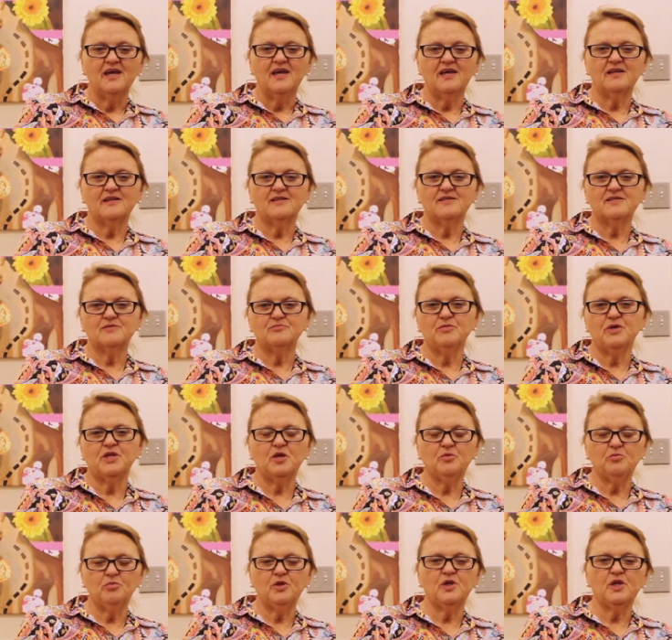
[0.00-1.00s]
it's
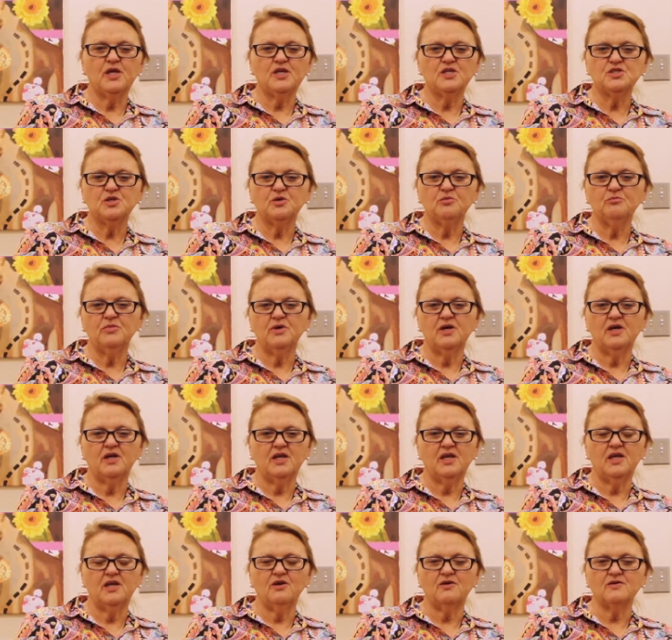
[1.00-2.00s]
manipulation
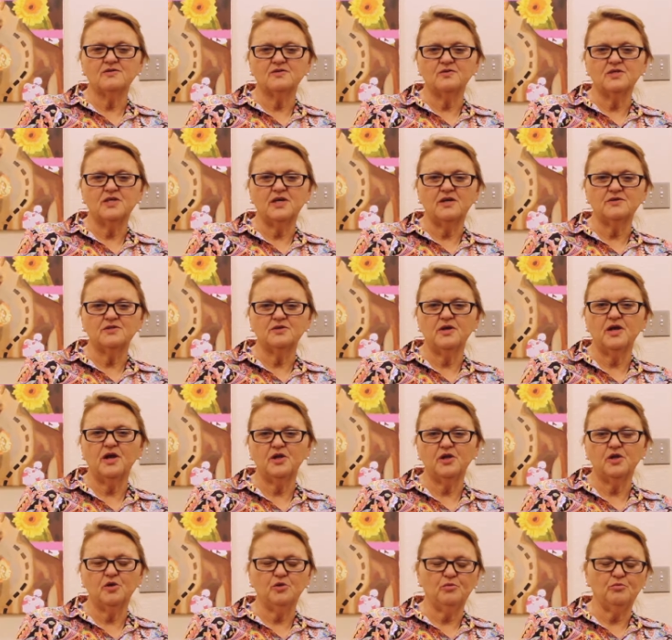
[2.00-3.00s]
but he also tells you
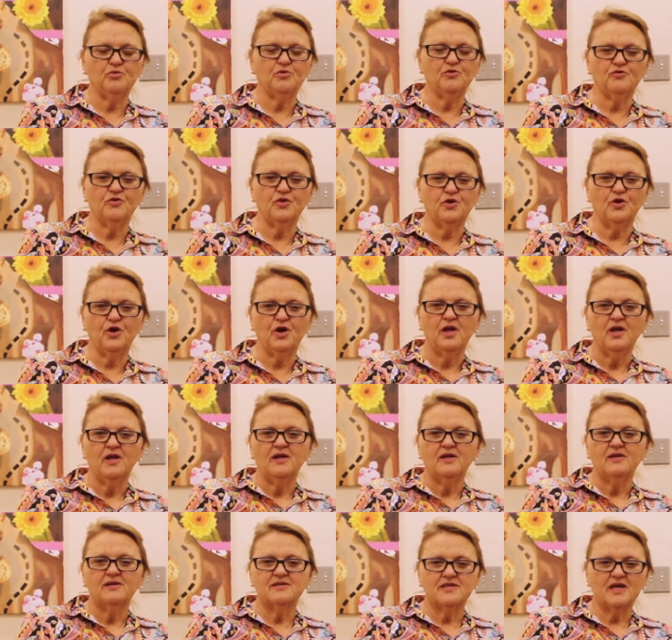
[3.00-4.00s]
how you can improve your
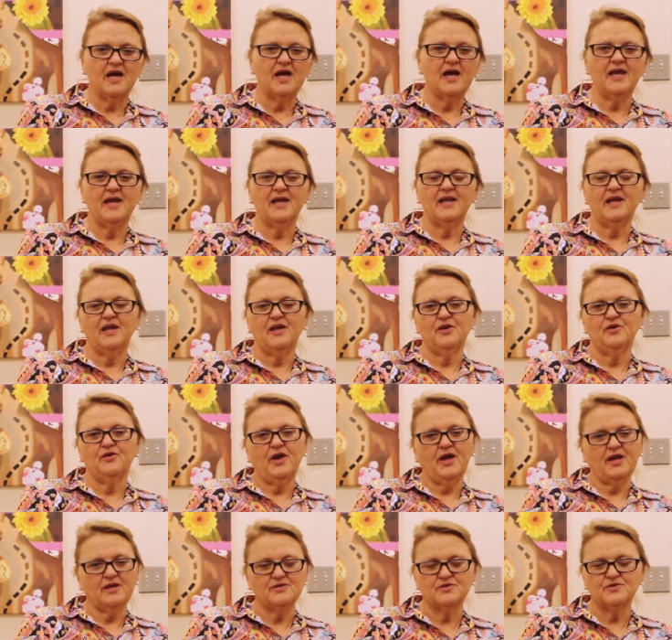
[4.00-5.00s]
diet and
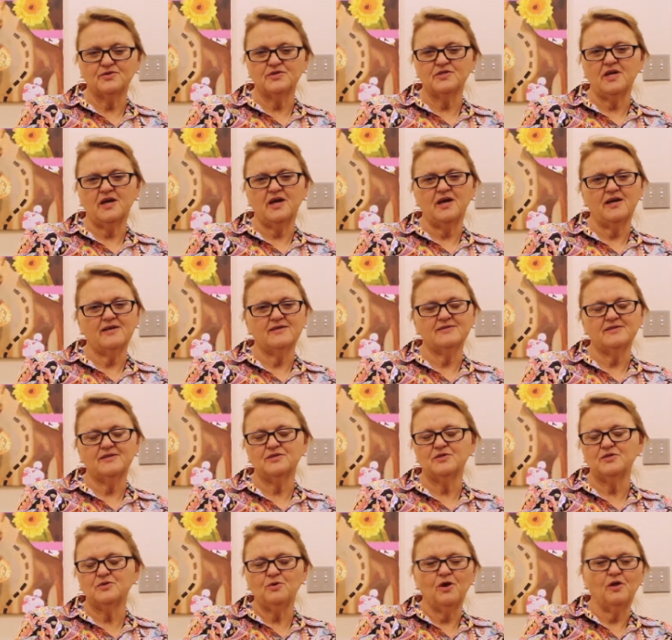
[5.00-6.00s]
your exercise
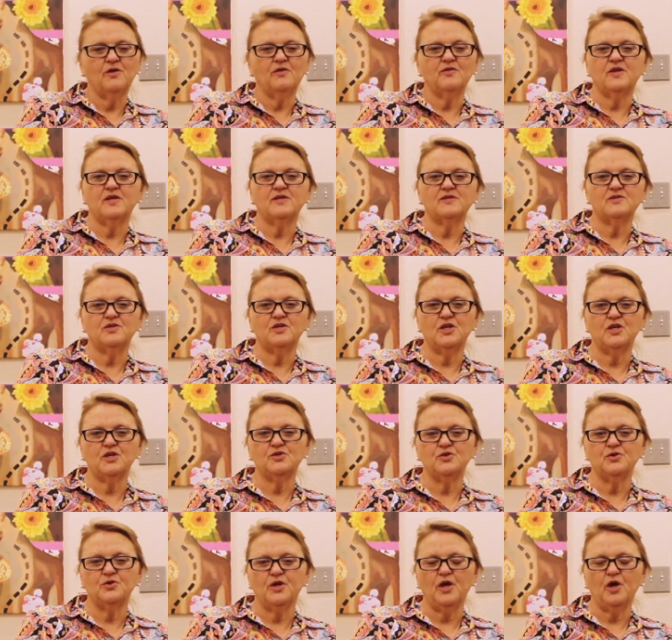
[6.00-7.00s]
and do all the things you
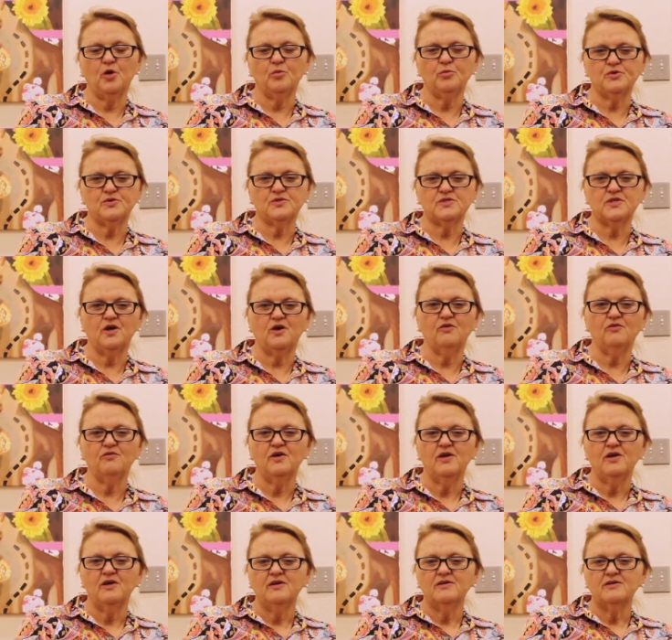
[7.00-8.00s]
need to do to help
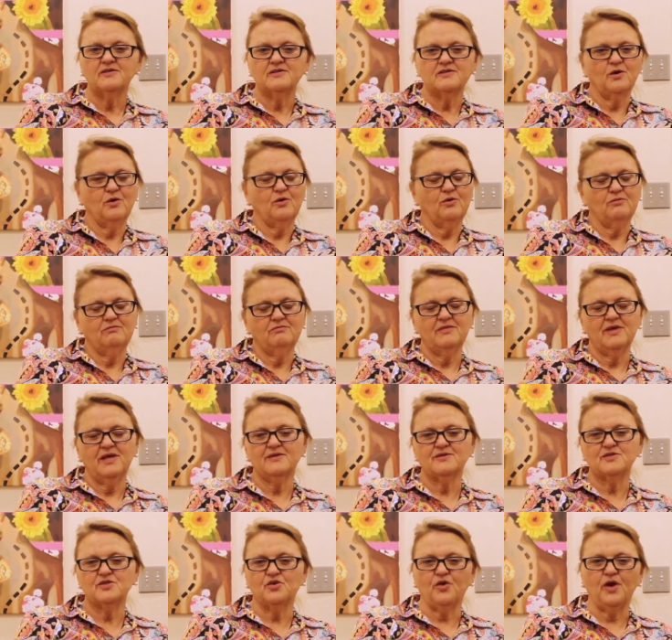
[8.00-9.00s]
yourself so
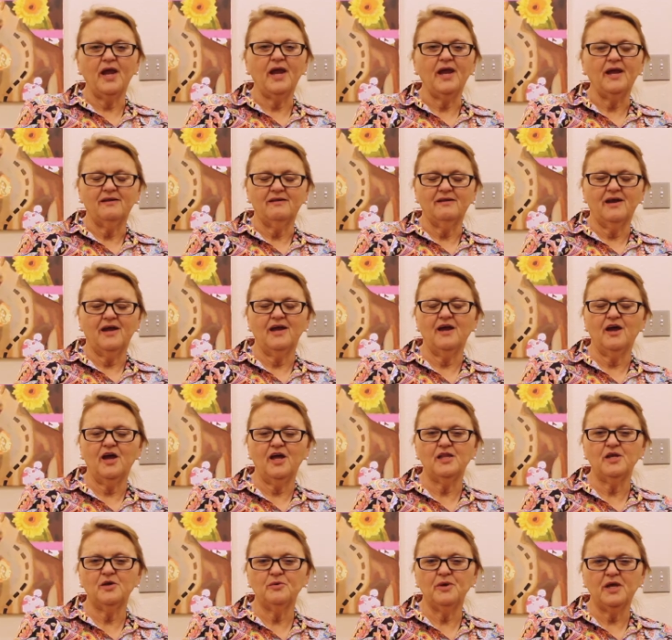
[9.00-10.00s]
it's great i
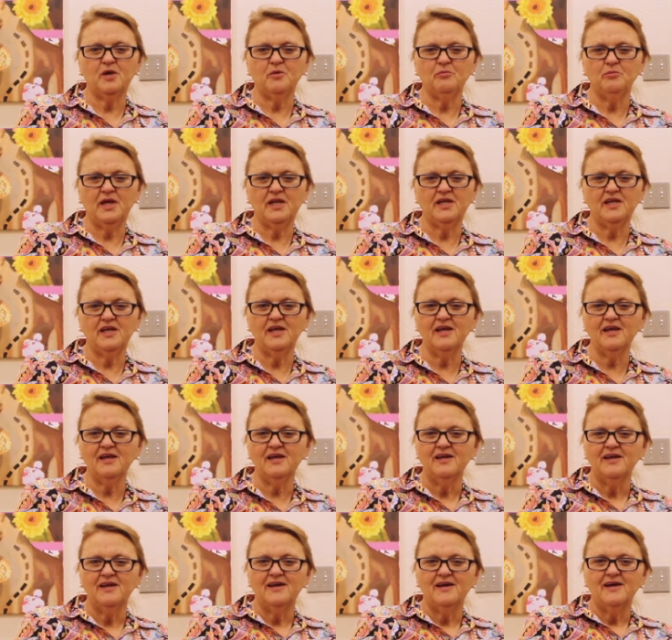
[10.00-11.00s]
highly recommend
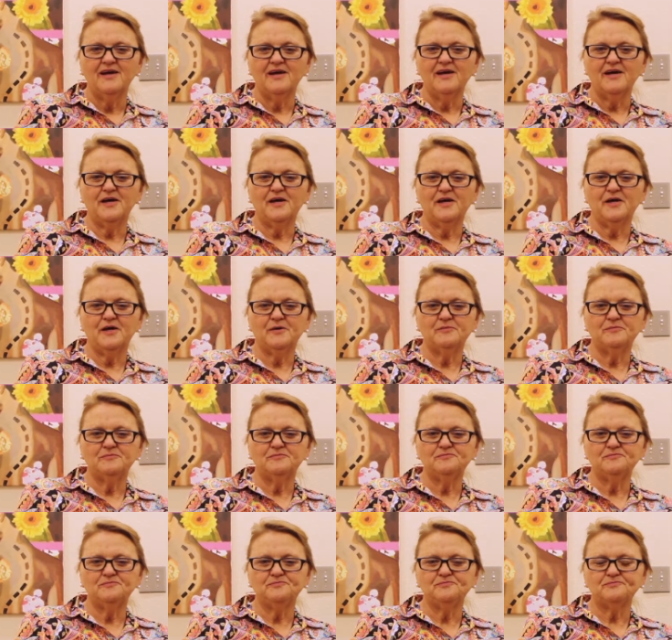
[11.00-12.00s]
it
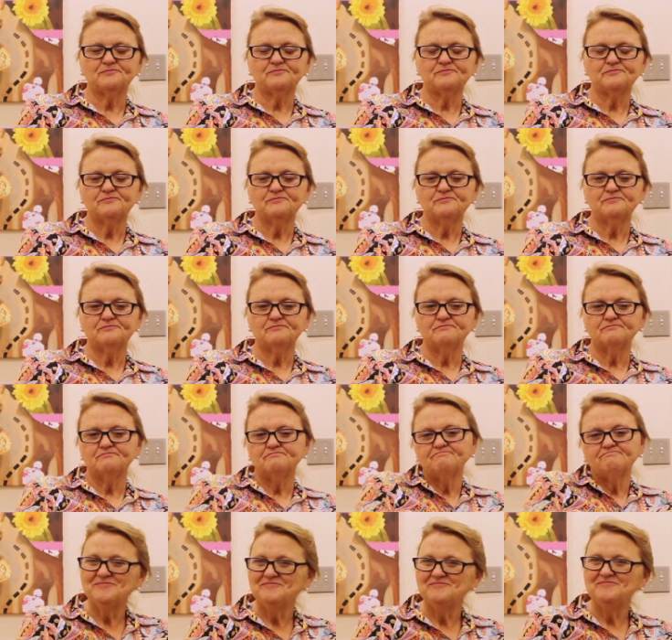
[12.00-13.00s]
um,
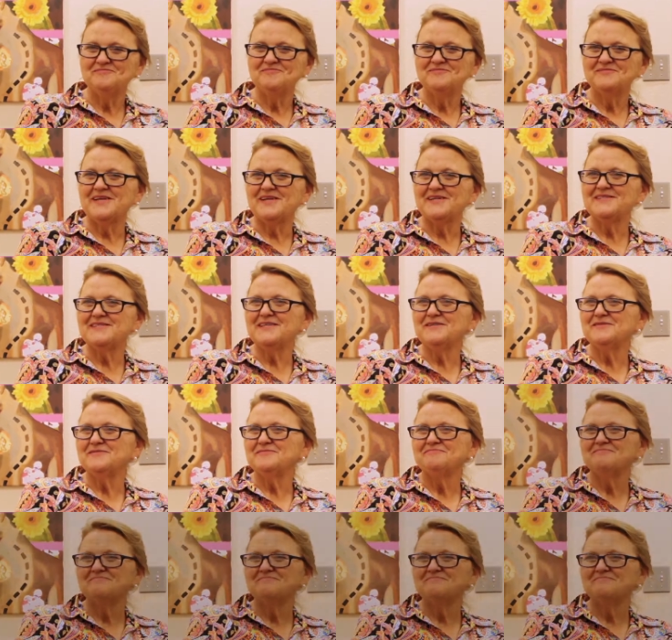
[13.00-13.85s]
that's it